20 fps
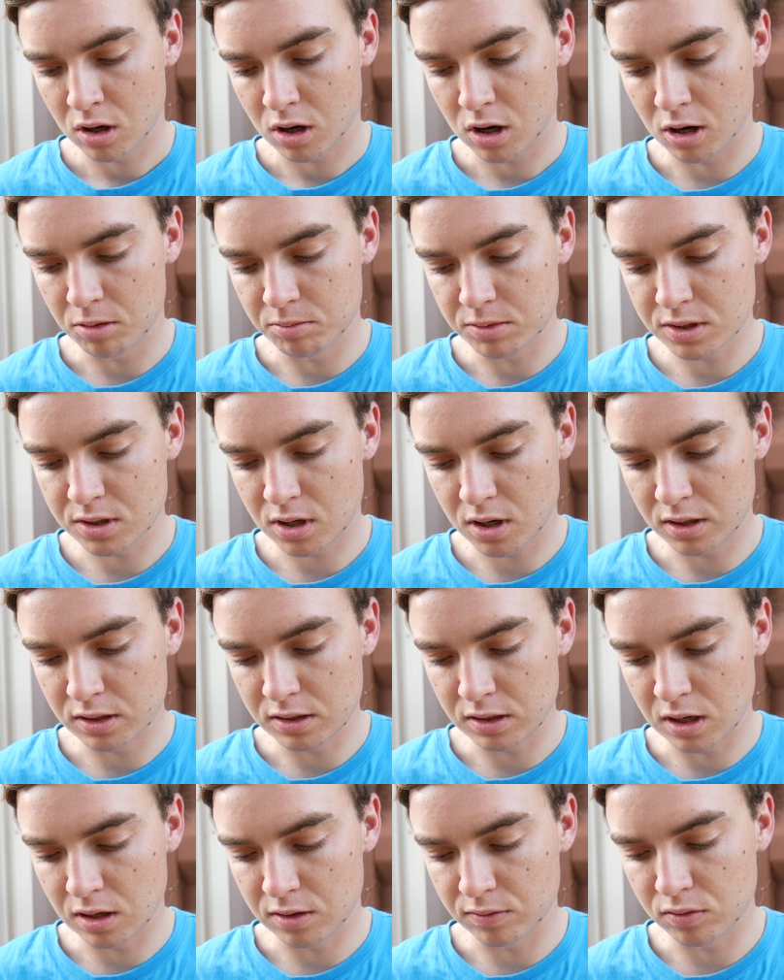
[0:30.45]
I'm starting
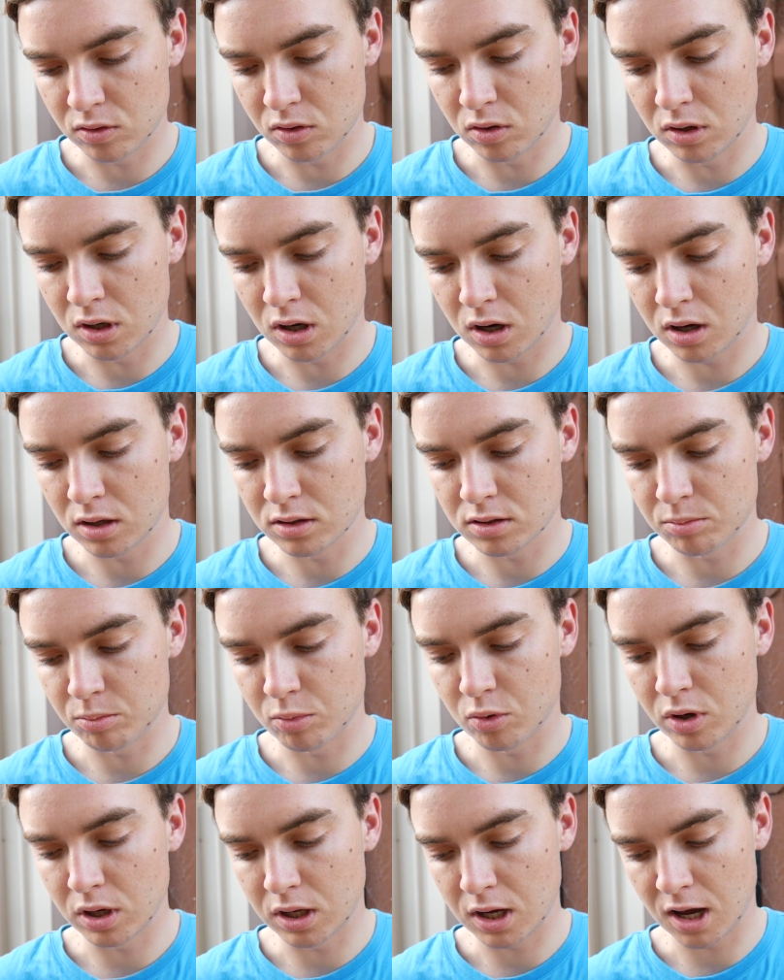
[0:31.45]
to get a few yards, I'm
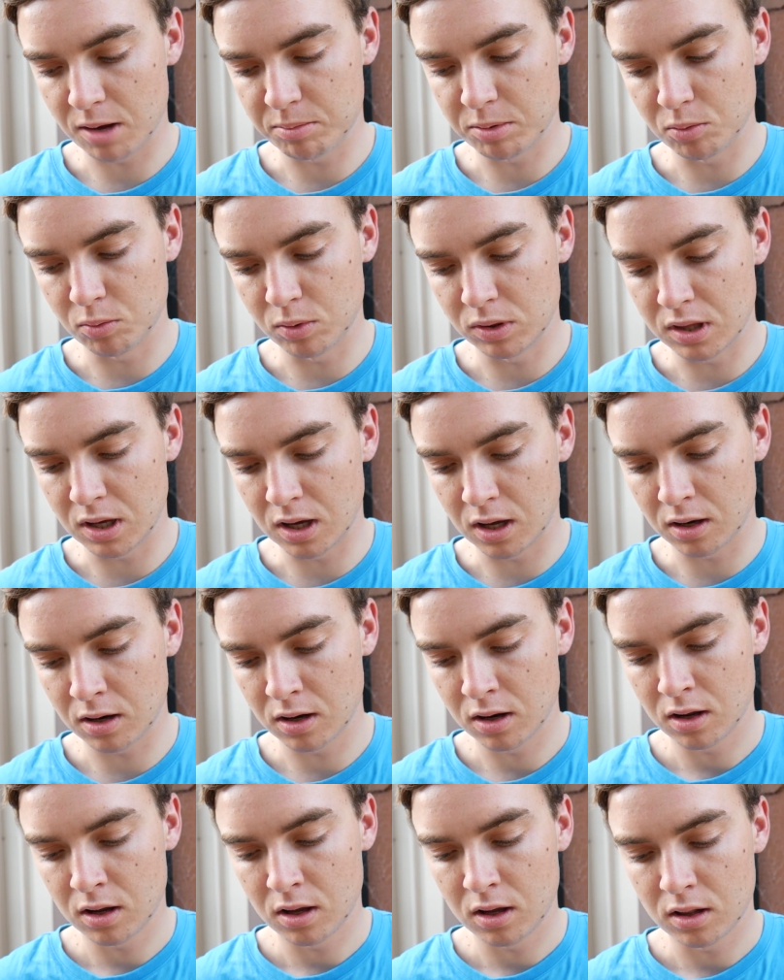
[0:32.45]
pretty happy with that.
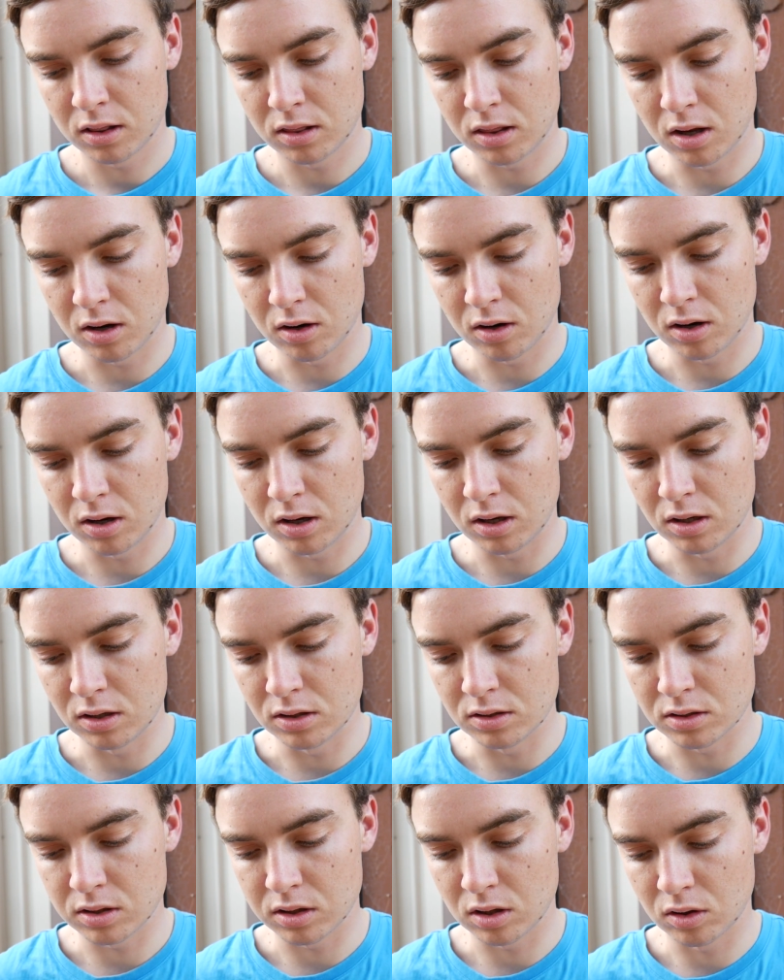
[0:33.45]
There
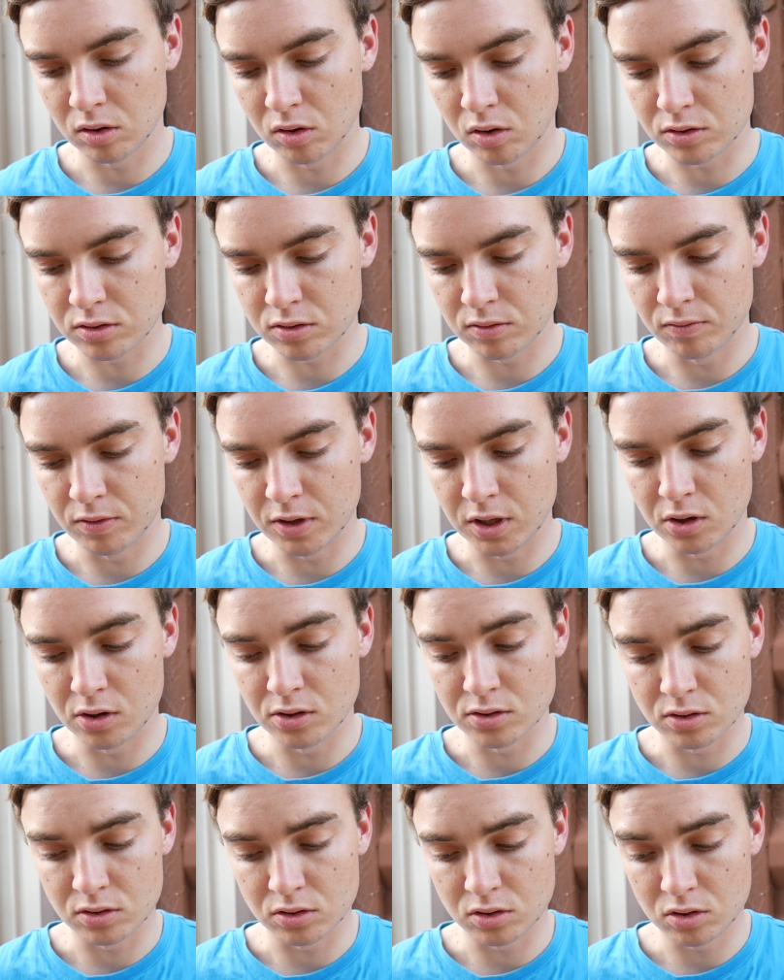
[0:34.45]
is lots of
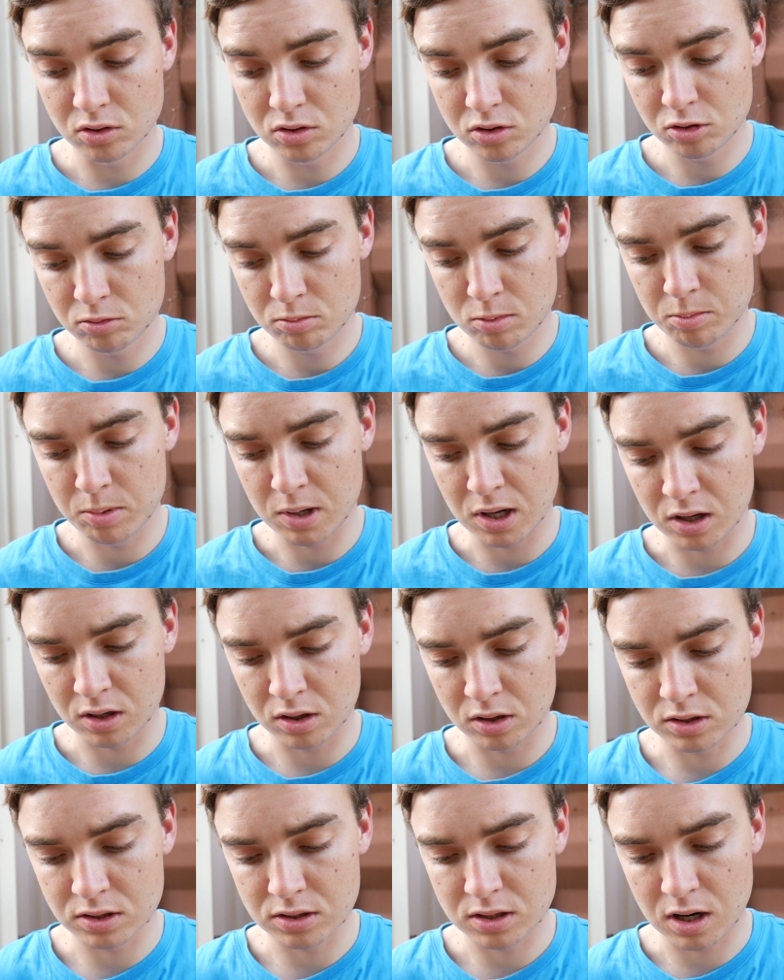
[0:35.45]
videos on YouTube
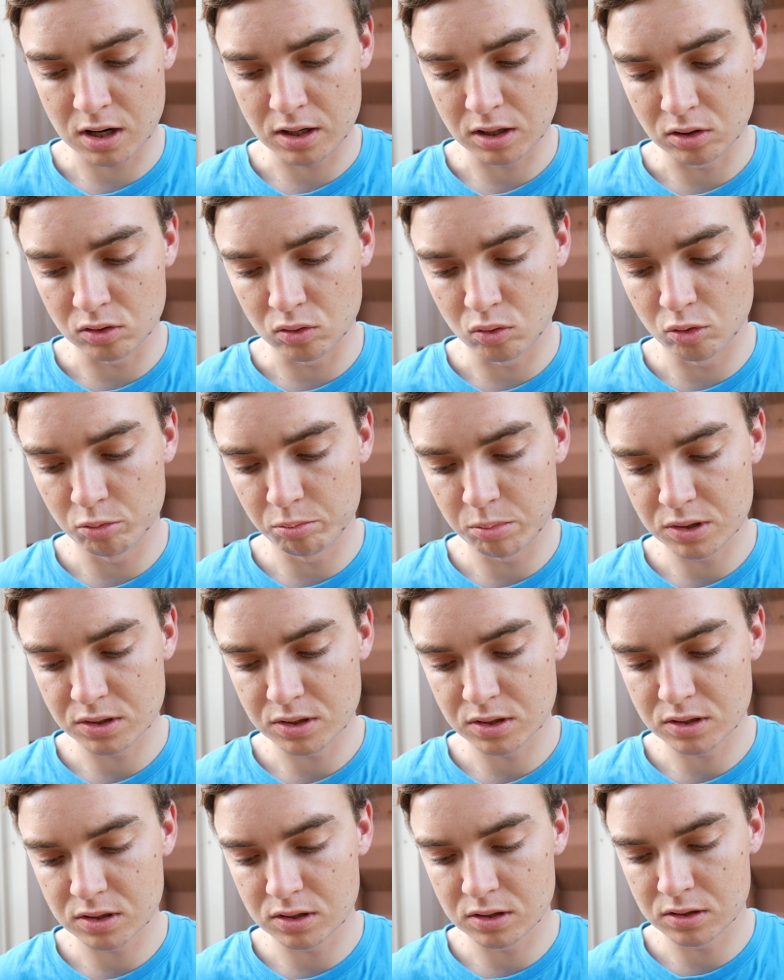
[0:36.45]
about starting lawn
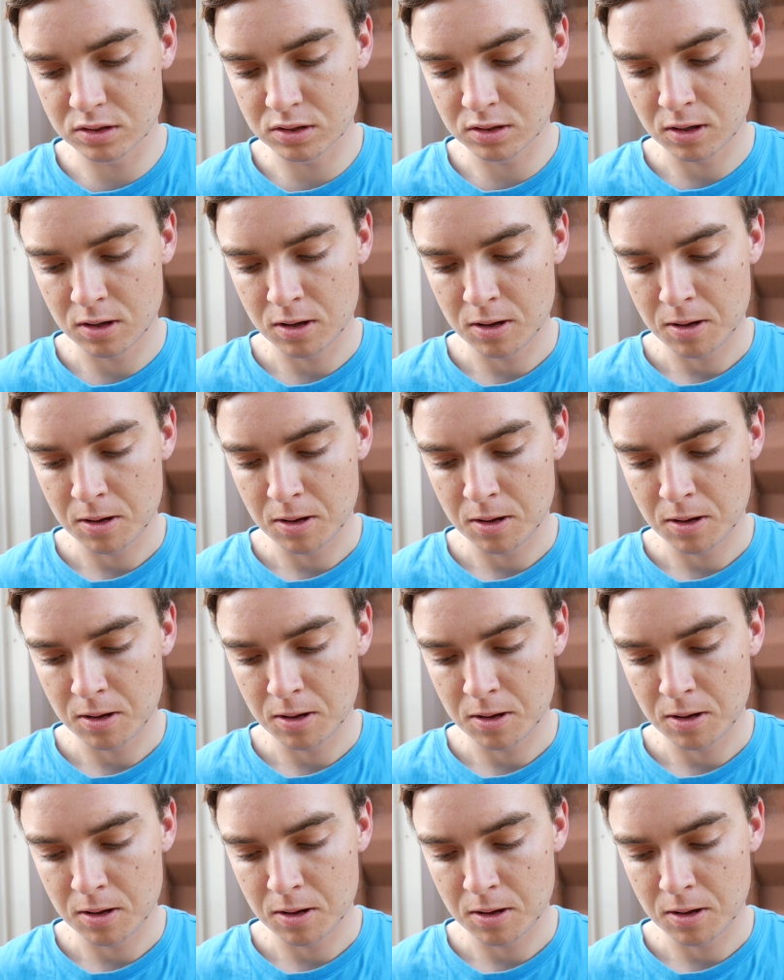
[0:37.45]
businesses